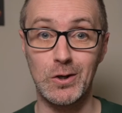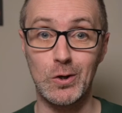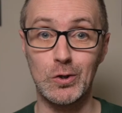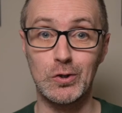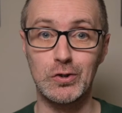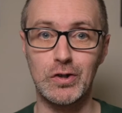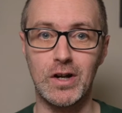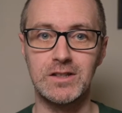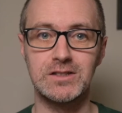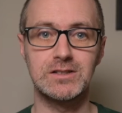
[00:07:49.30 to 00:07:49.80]

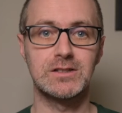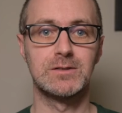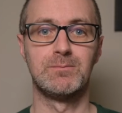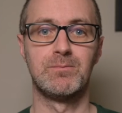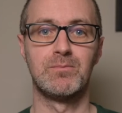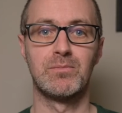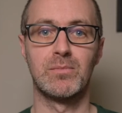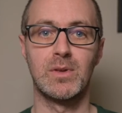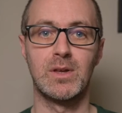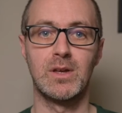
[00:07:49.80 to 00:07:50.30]
contrast.
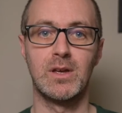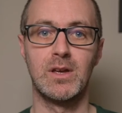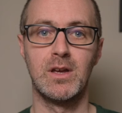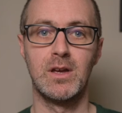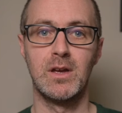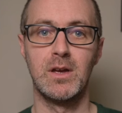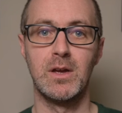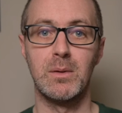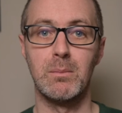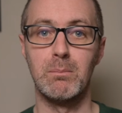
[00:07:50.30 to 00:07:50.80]

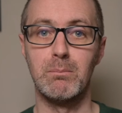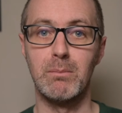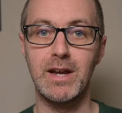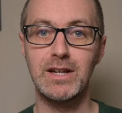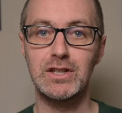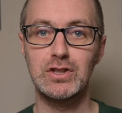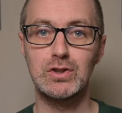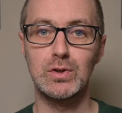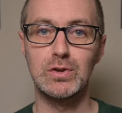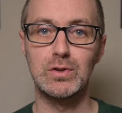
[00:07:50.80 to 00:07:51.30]

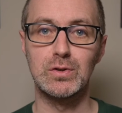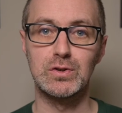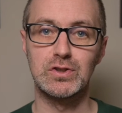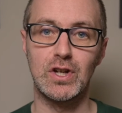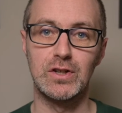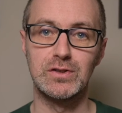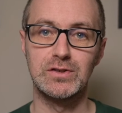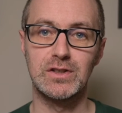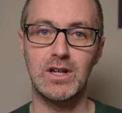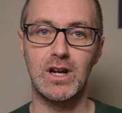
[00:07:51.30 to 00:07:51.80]
Make sure your
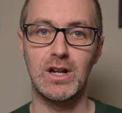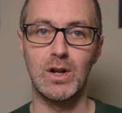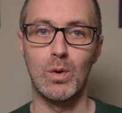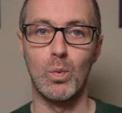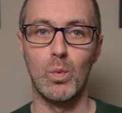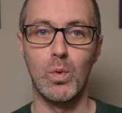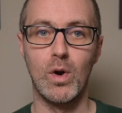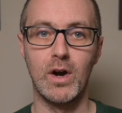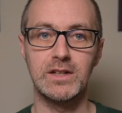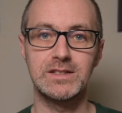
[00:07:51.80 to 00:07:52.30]
chosen colour
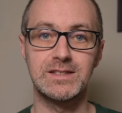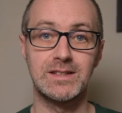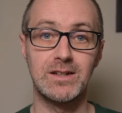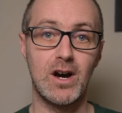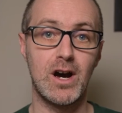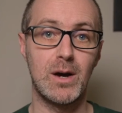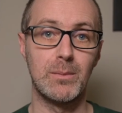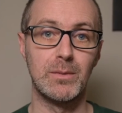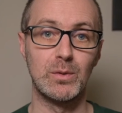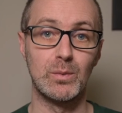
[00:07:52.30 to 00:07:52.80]
works in
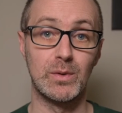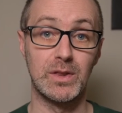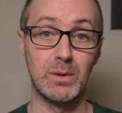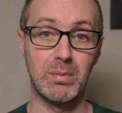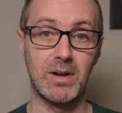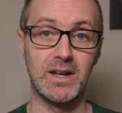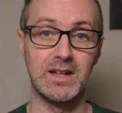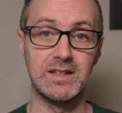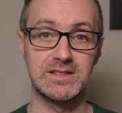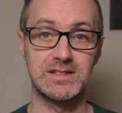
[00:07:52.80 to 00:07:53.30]
harmony with the
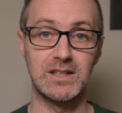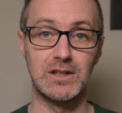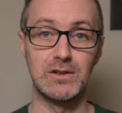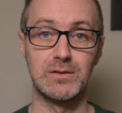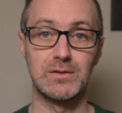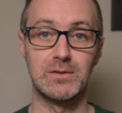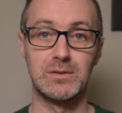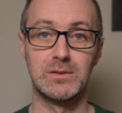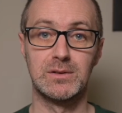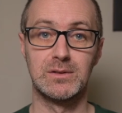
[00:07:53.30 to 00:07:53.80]
plate
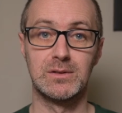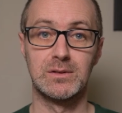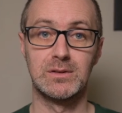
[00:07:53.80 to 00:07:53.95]
itself.